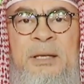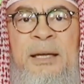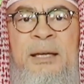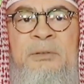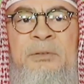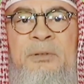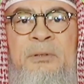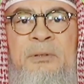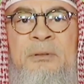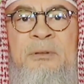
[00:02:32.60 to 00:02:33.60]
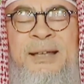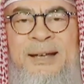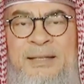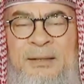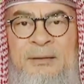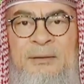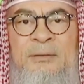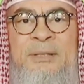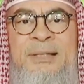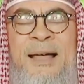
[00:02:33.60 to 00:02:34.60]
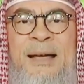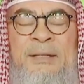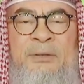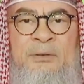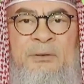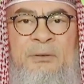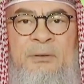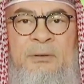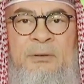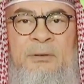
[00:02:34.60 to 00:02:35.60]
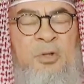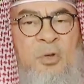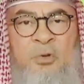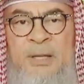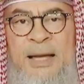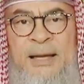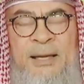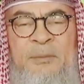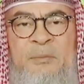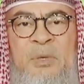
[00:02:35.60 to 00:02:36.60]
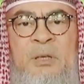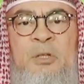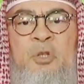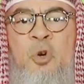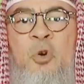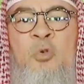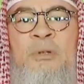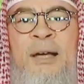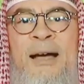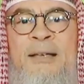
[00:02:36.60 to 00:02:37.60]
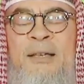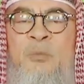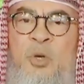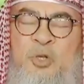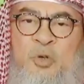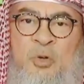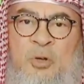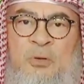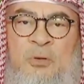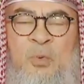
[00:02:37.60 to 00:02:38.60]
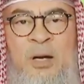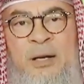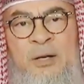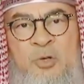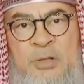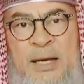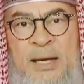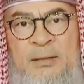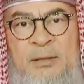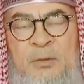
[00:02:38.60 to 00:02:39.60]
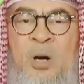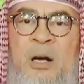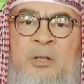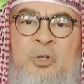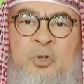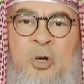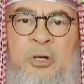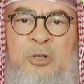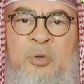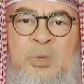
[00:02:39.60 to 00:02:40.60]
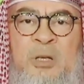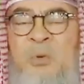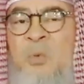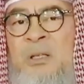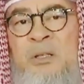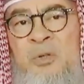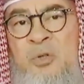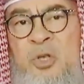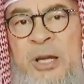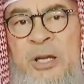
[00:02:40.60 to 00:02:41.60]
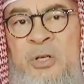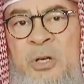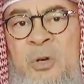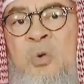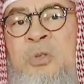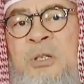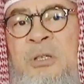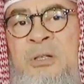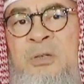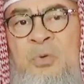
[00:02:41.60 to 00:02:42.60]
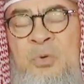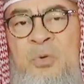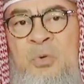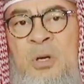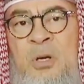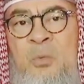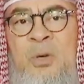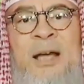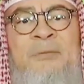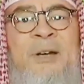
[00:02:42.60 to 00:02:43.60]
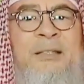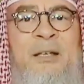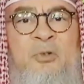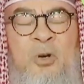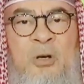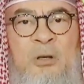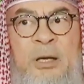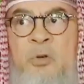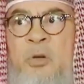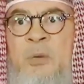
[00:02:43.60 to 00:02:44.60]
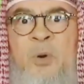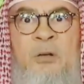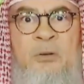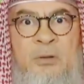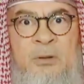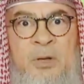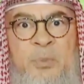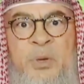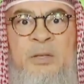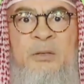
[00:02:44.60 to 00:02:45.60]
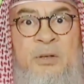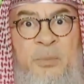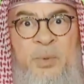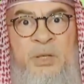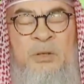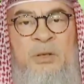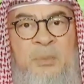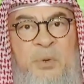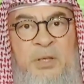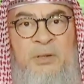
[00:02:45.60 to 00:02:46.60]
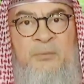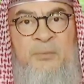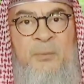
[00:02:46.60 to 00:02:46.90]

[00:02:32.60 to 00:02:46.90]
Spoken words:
and let it slide. Don't nag him. Don't ask him, what's wrong? Why are you sad? Why aren't you talking to me? Why did you change? Who did this to you? What have I done wrong? And you keep on repeat.